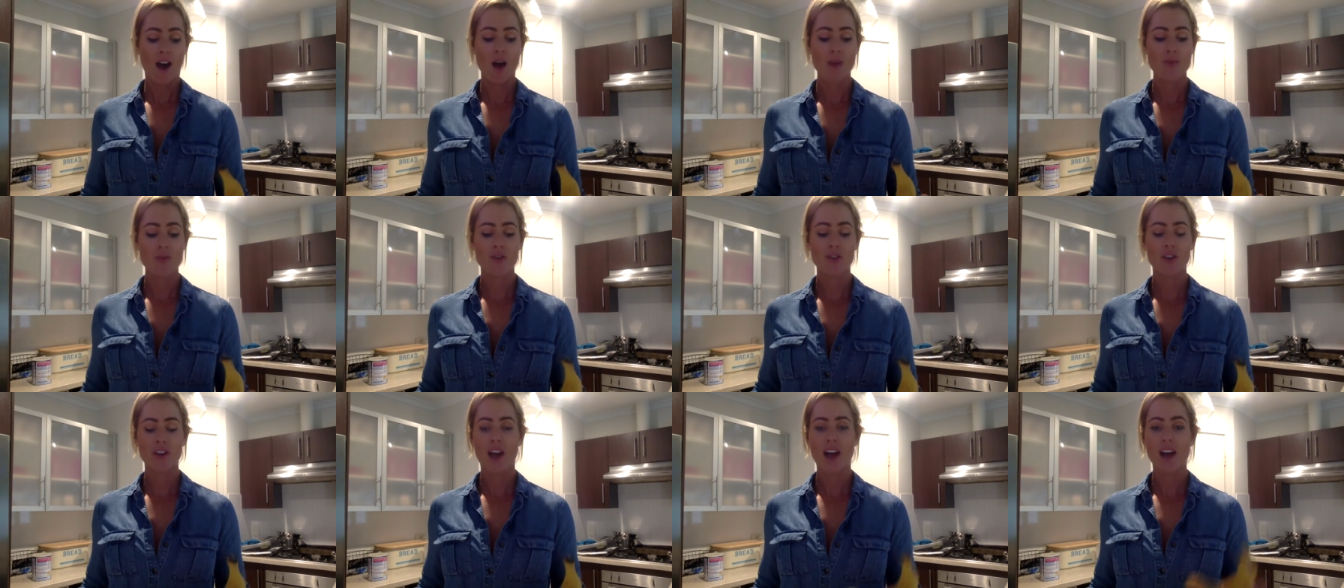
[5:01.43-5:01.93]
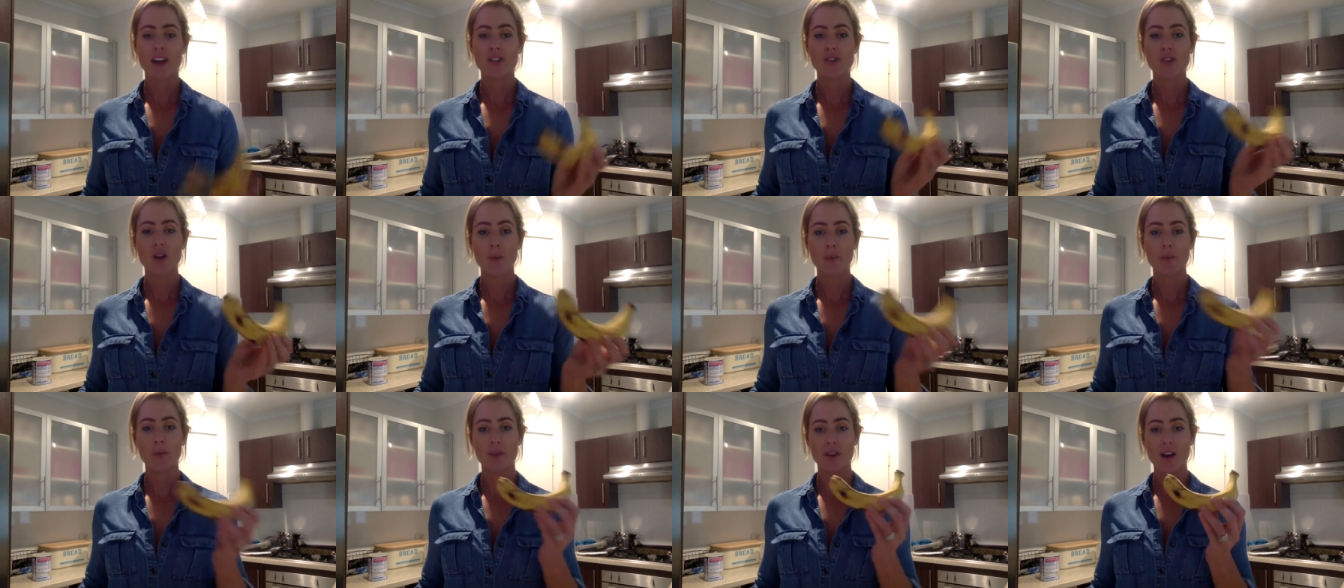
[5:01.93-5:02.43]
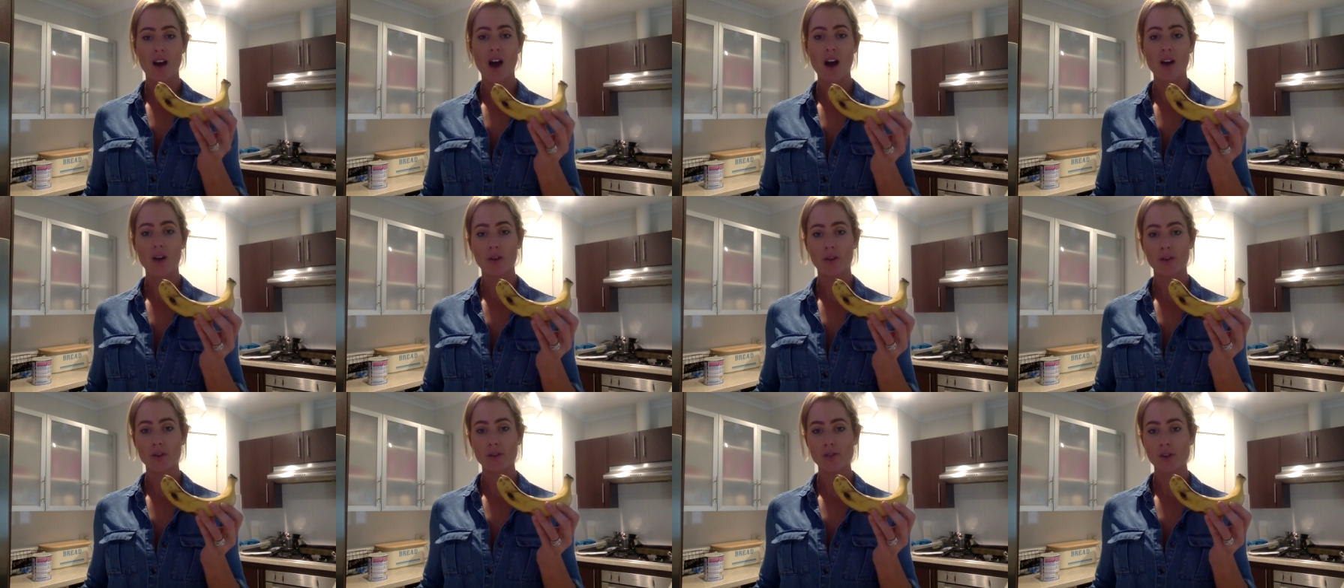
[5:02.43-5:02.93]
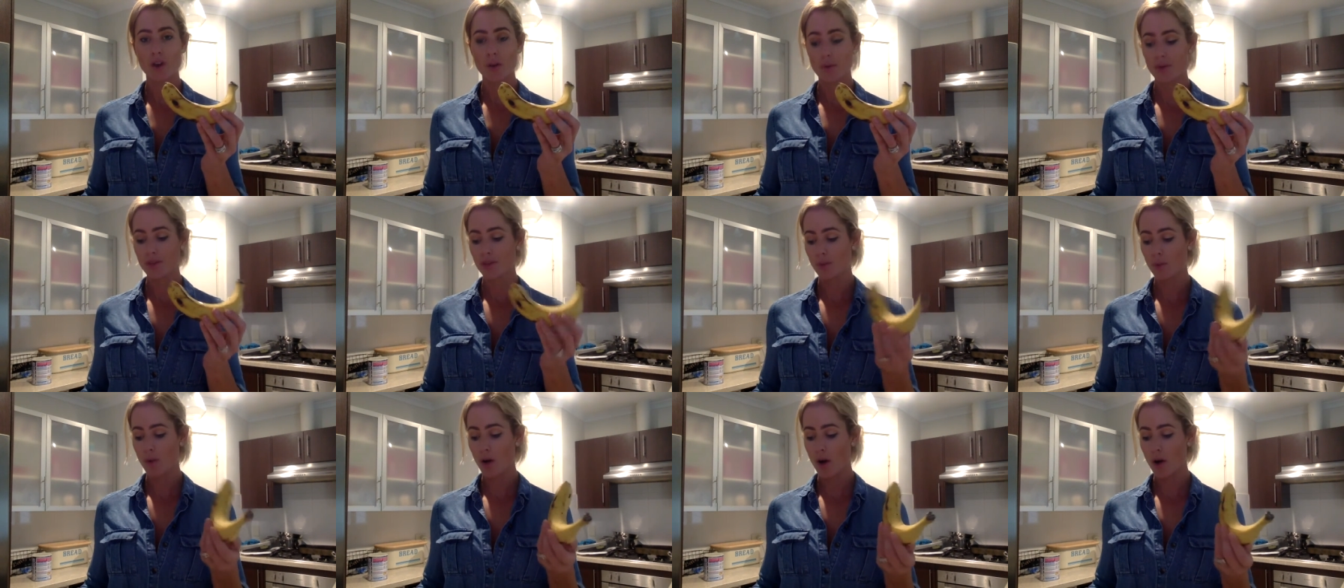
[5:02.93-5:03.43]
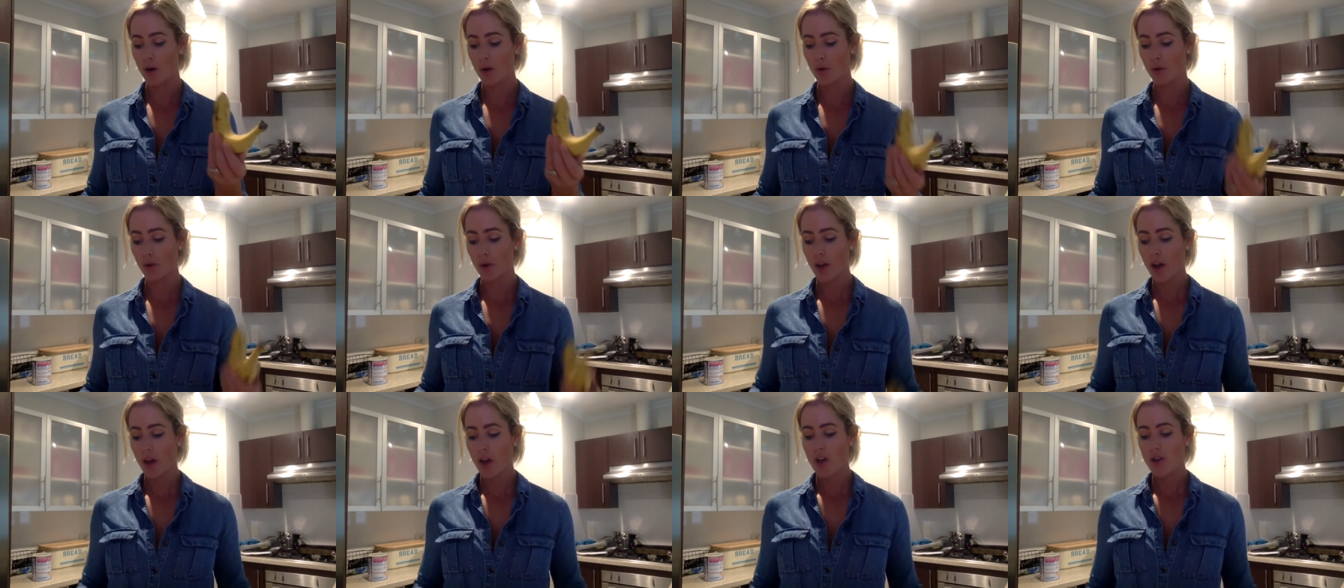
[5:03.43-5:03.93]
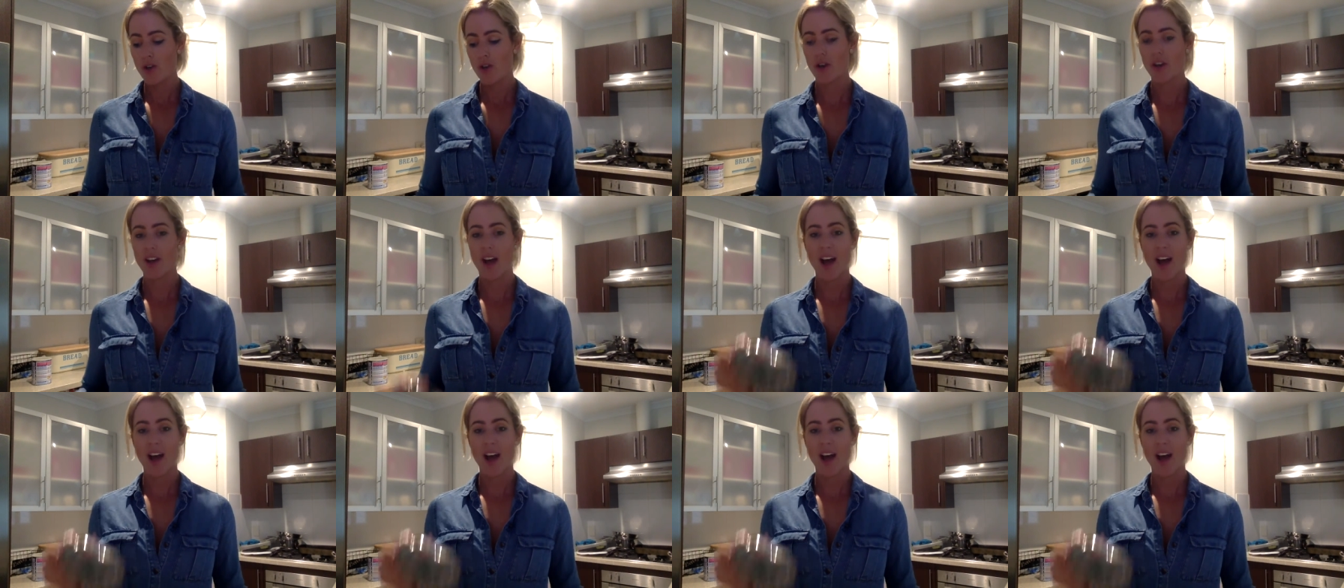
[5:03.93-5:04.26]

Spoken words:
you could add chopped banana on top as well, you You could